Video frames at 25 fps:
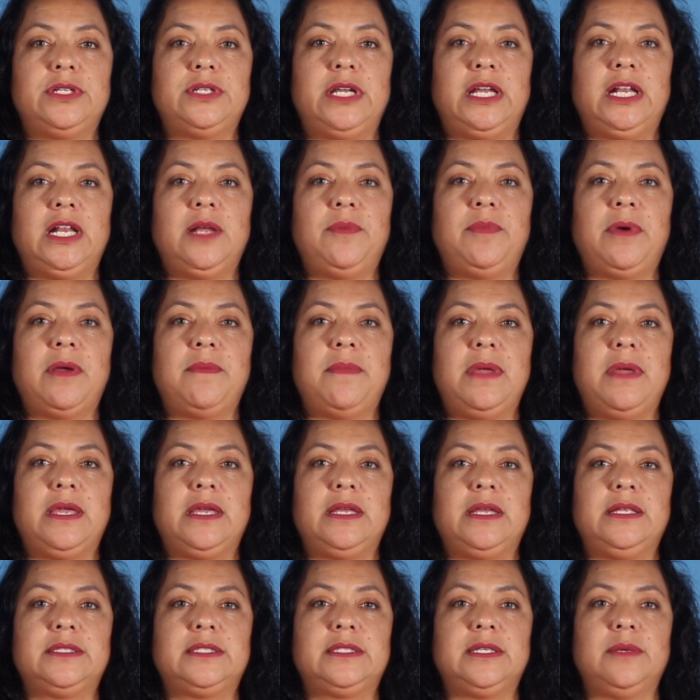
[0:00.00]
data by
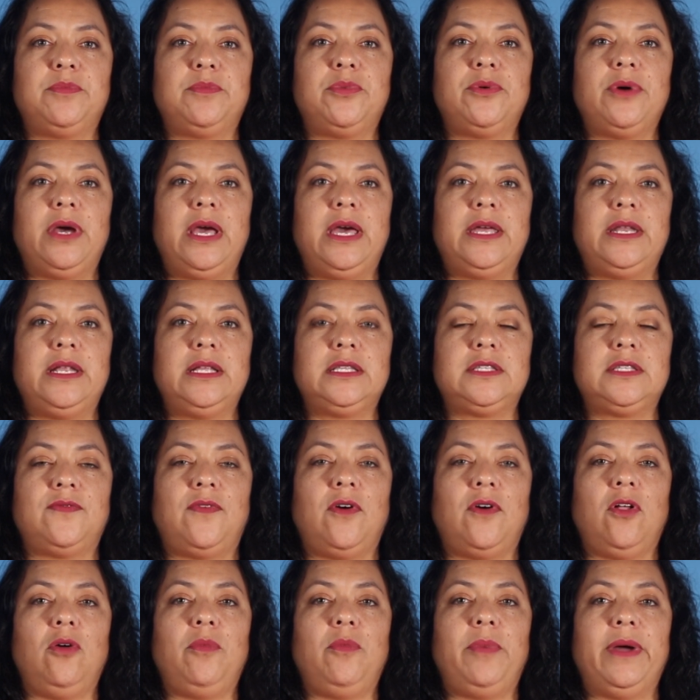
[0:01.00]
making simple edits
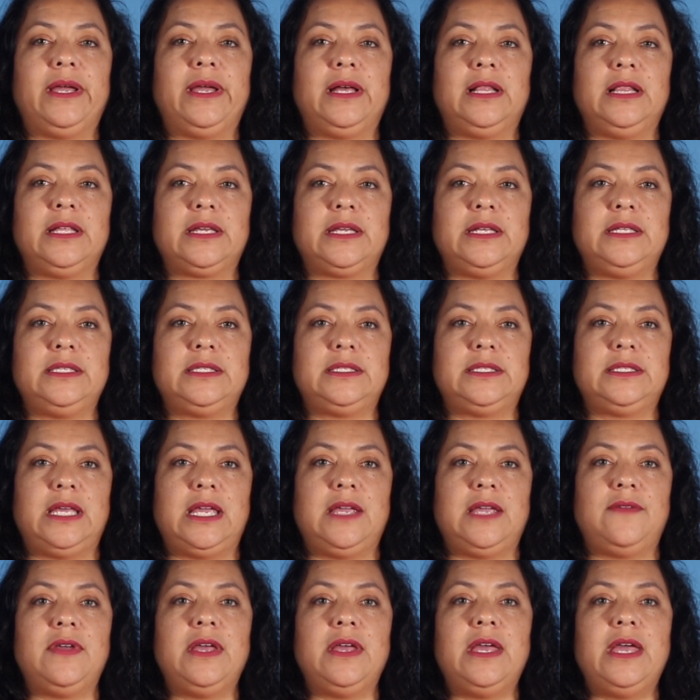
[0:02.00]
followed by clicking
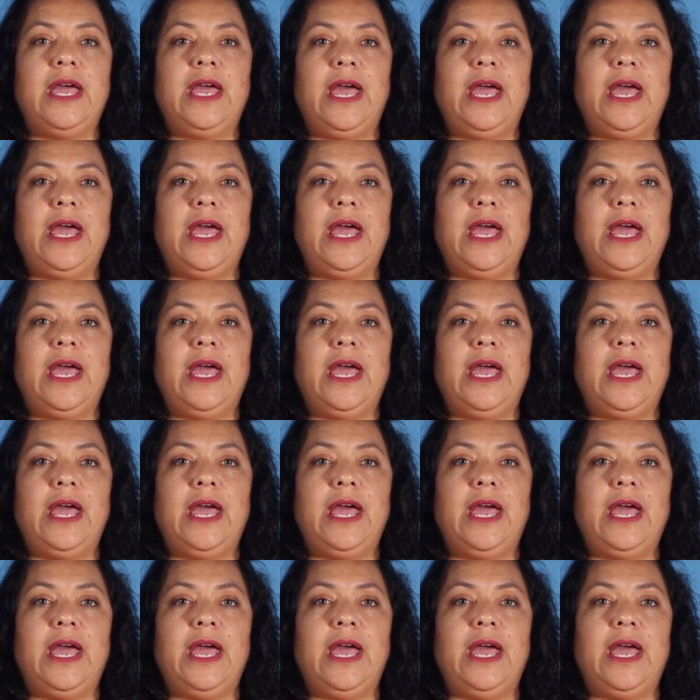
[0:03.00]
Save